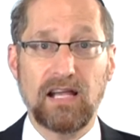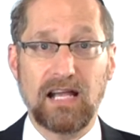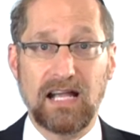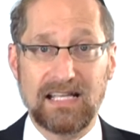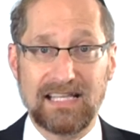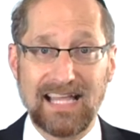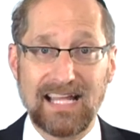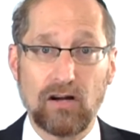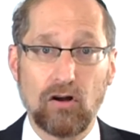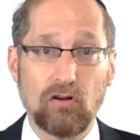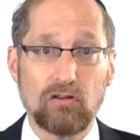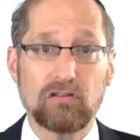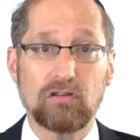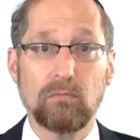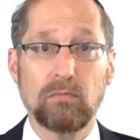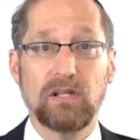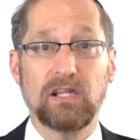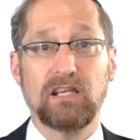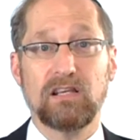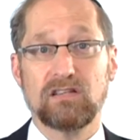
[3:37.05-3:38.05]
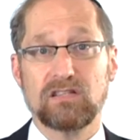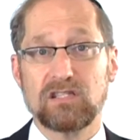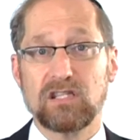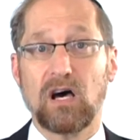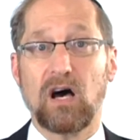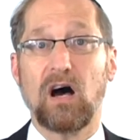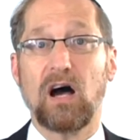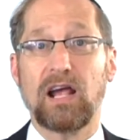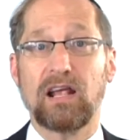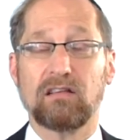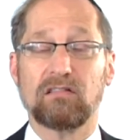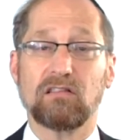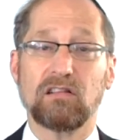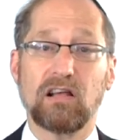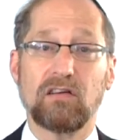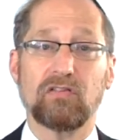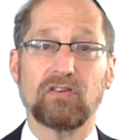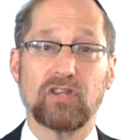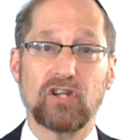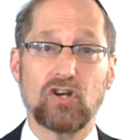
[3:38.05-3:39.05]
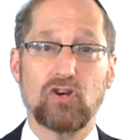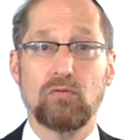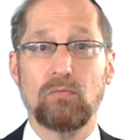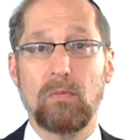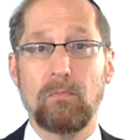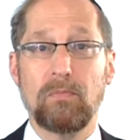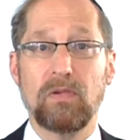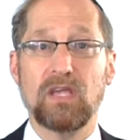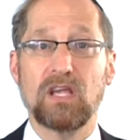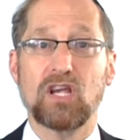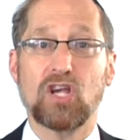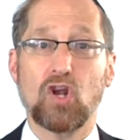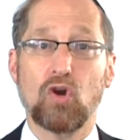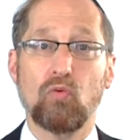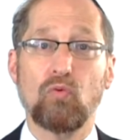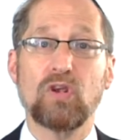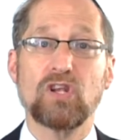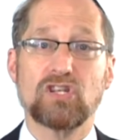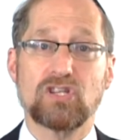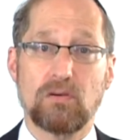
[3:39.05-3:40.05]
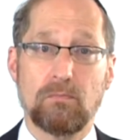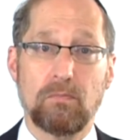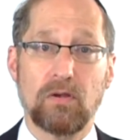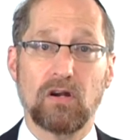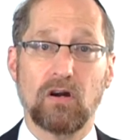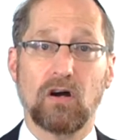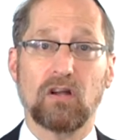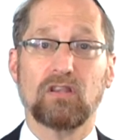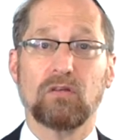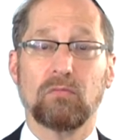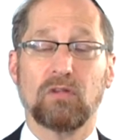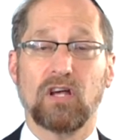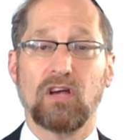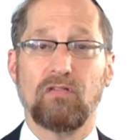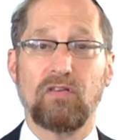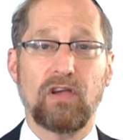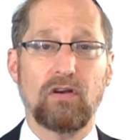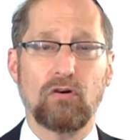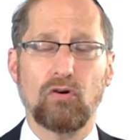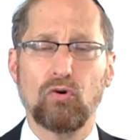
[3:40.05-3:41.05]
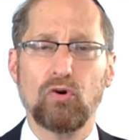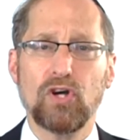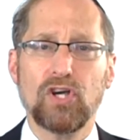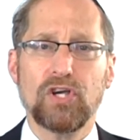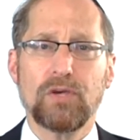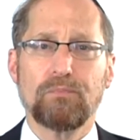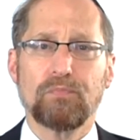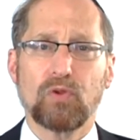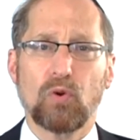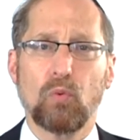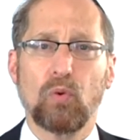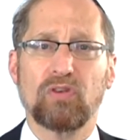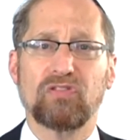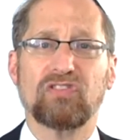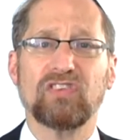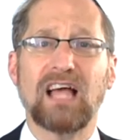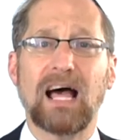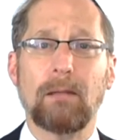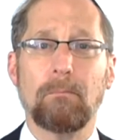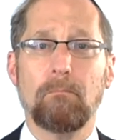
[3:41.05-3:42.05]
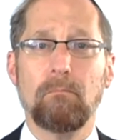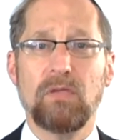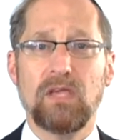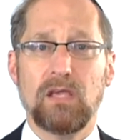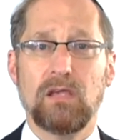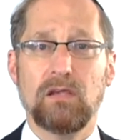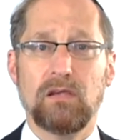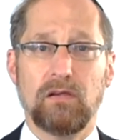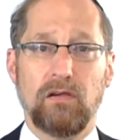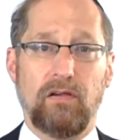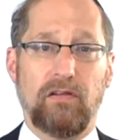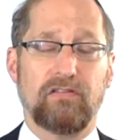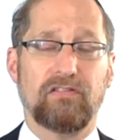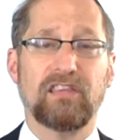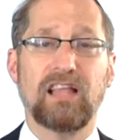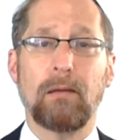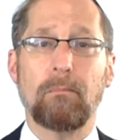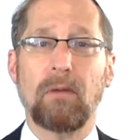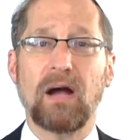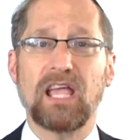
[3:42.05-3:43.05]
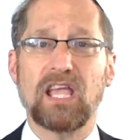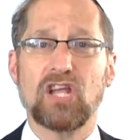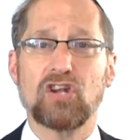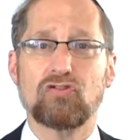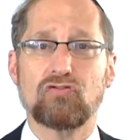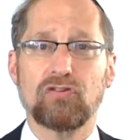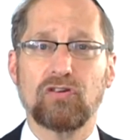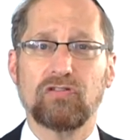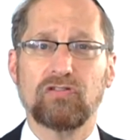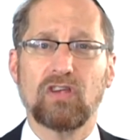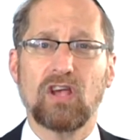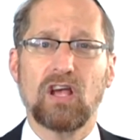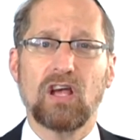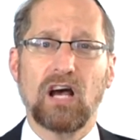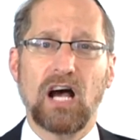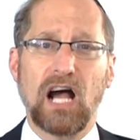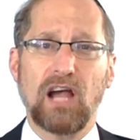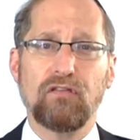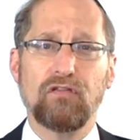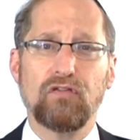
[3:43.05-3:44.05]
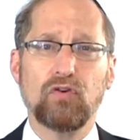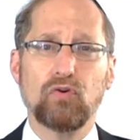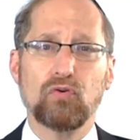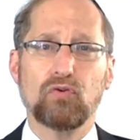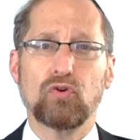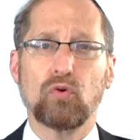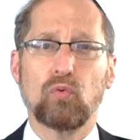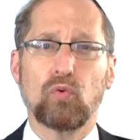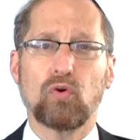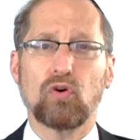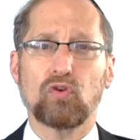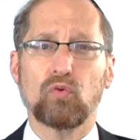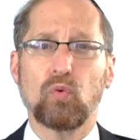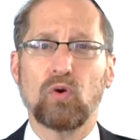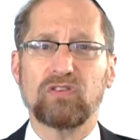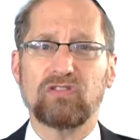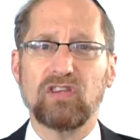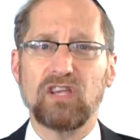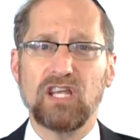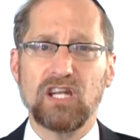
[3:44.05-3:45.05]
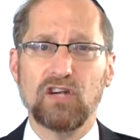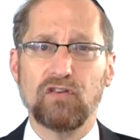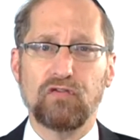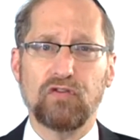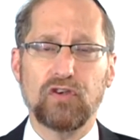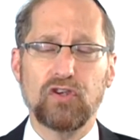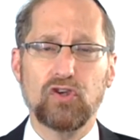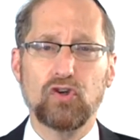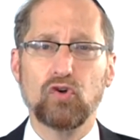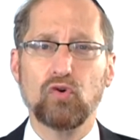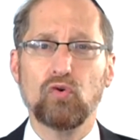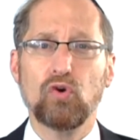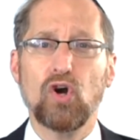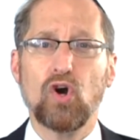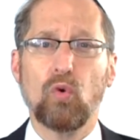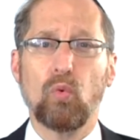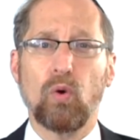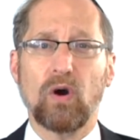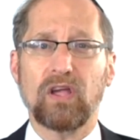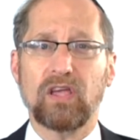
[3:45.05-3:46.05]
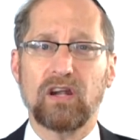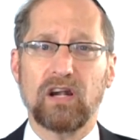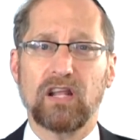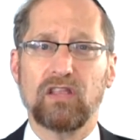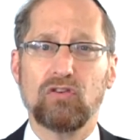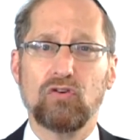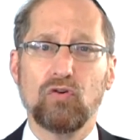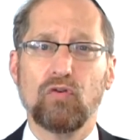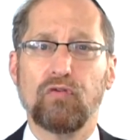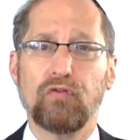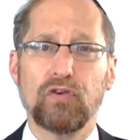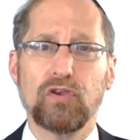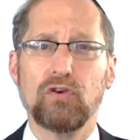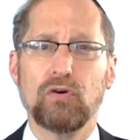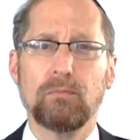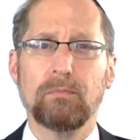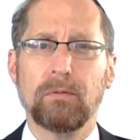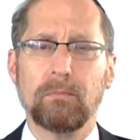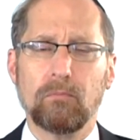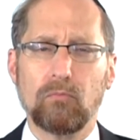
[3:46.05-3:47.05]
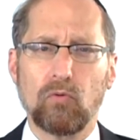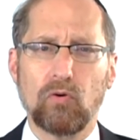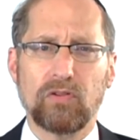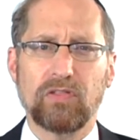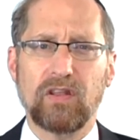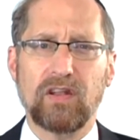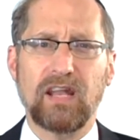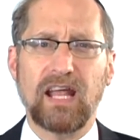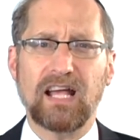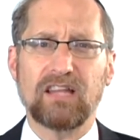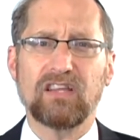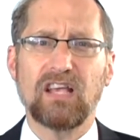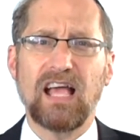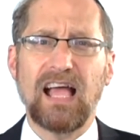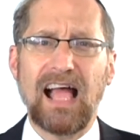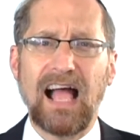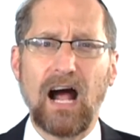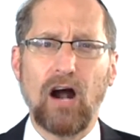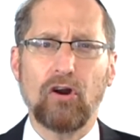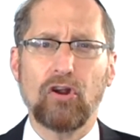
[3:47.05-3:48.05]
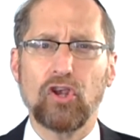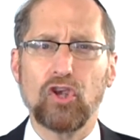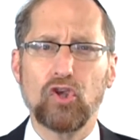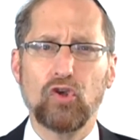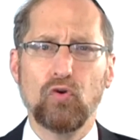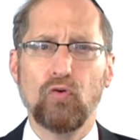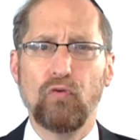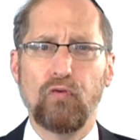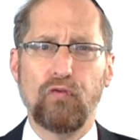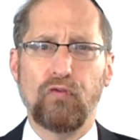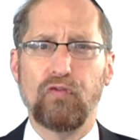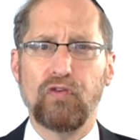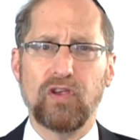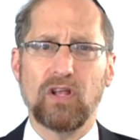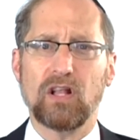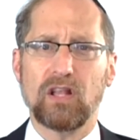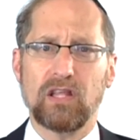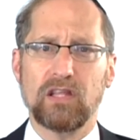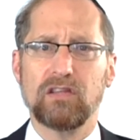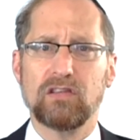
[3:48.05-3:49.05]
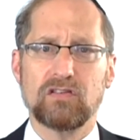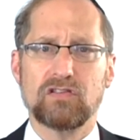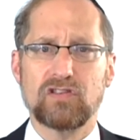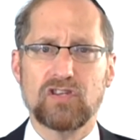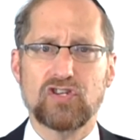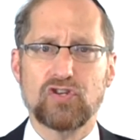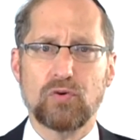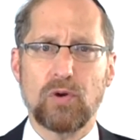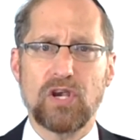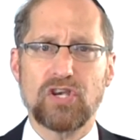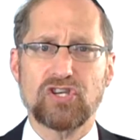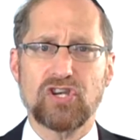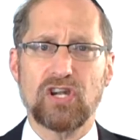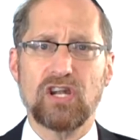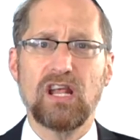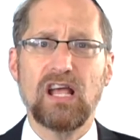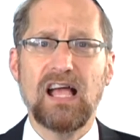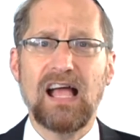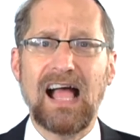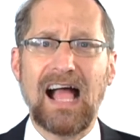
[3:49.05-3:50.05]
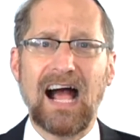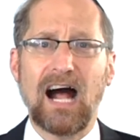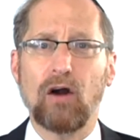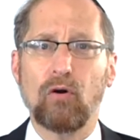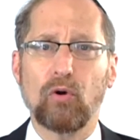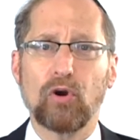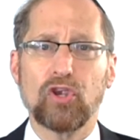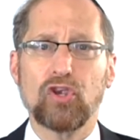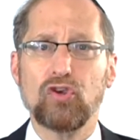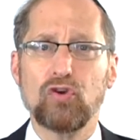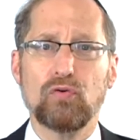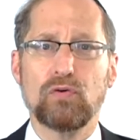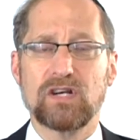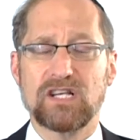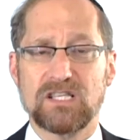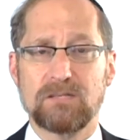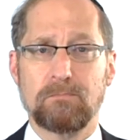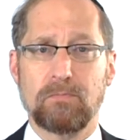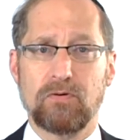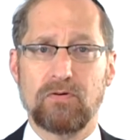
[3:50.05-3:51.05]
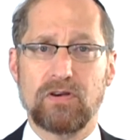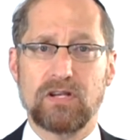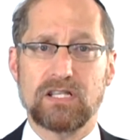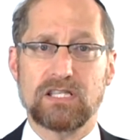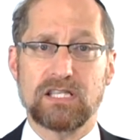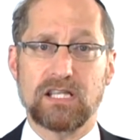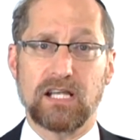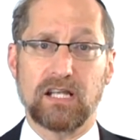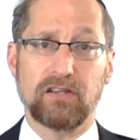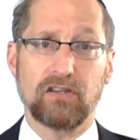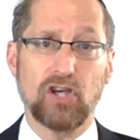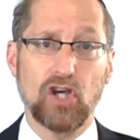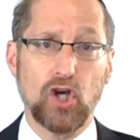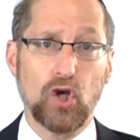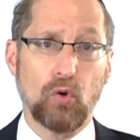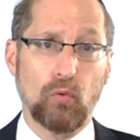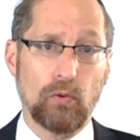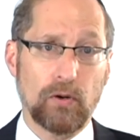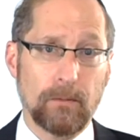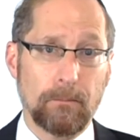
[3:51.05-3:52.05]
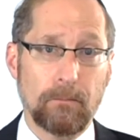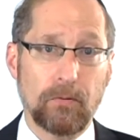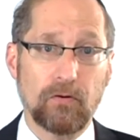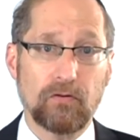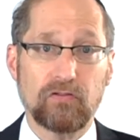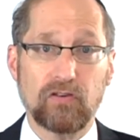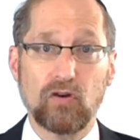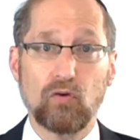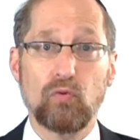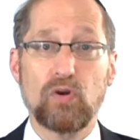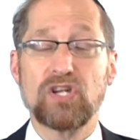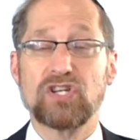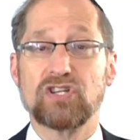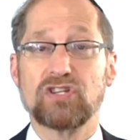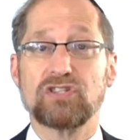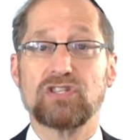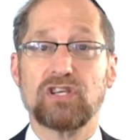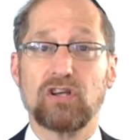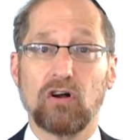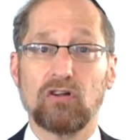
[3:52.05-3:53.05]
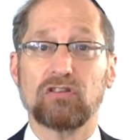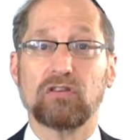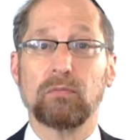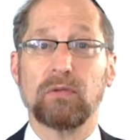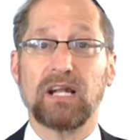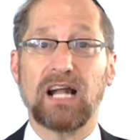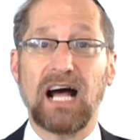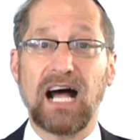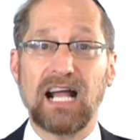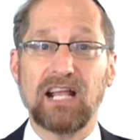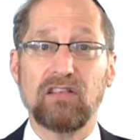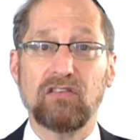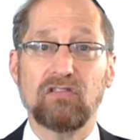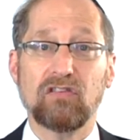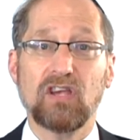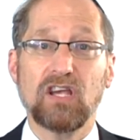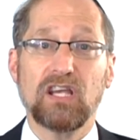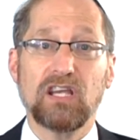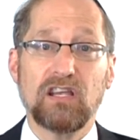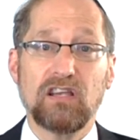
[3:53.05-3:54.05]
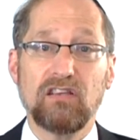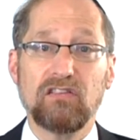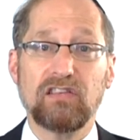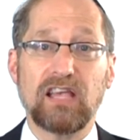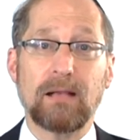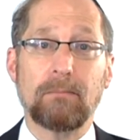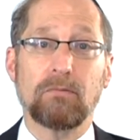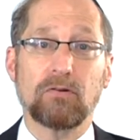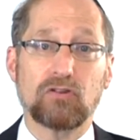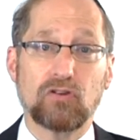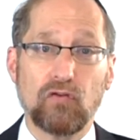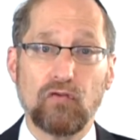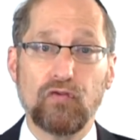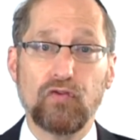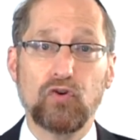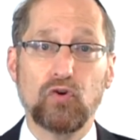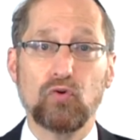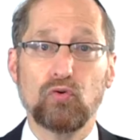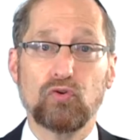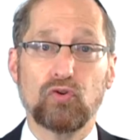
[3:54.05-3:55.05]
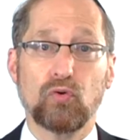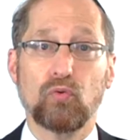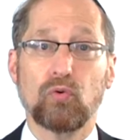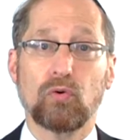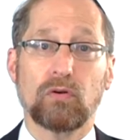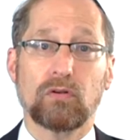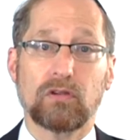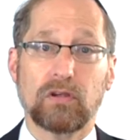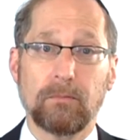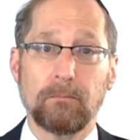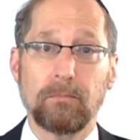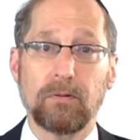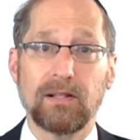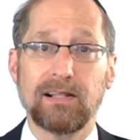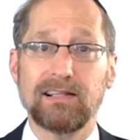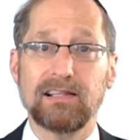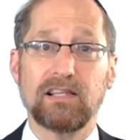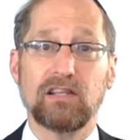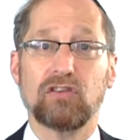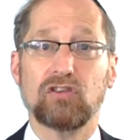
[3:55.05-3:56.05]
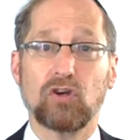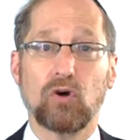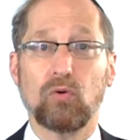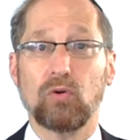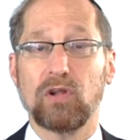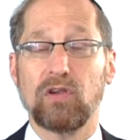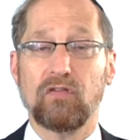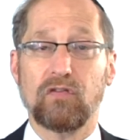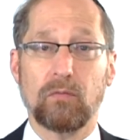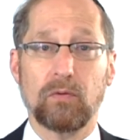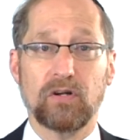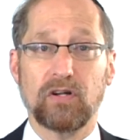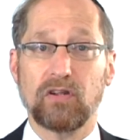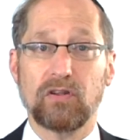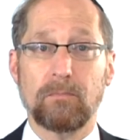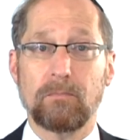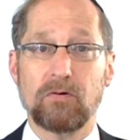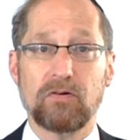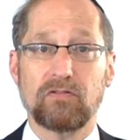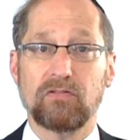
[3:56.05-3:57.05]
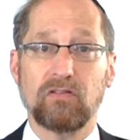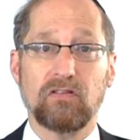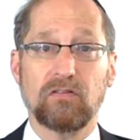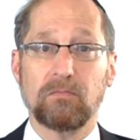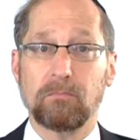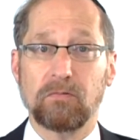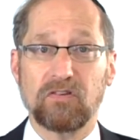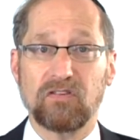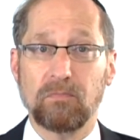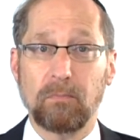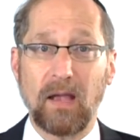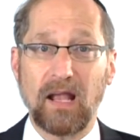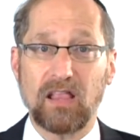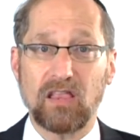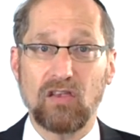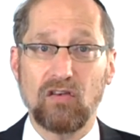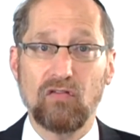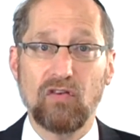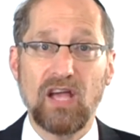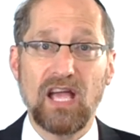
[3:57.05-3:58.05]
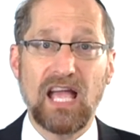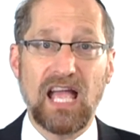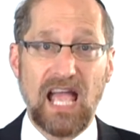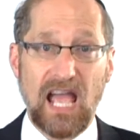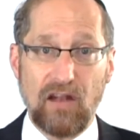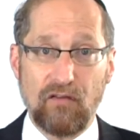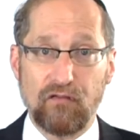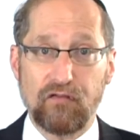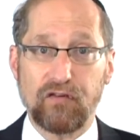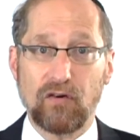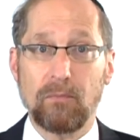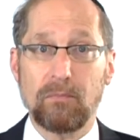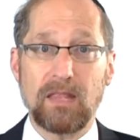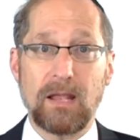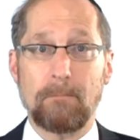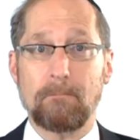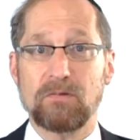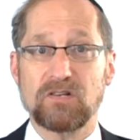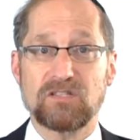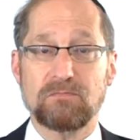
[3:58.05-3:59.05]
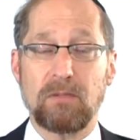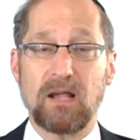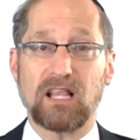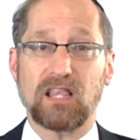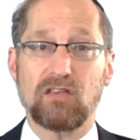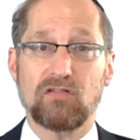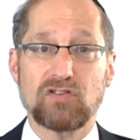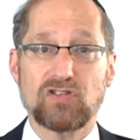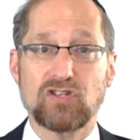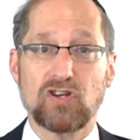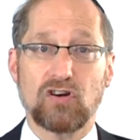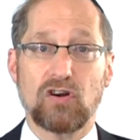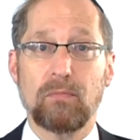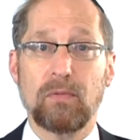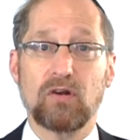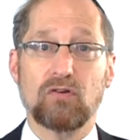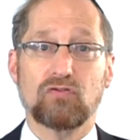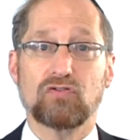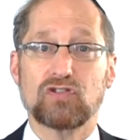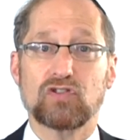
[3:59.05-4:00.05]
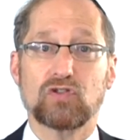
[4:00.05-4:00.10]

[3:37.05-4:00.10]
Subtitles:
And that ultimately is the highest level that a human being can reach in Ben Adam L'Chaveru, where it's not me, it's not my interest. I view the world, what's in it for you, what can I do for you, but more than that, how do you feel in this situation? How are you experiencing it? When a person reaches the ultimate heights, he's able to view the world completely, totally from another person's perspective. And from that perspective, Sara Imenu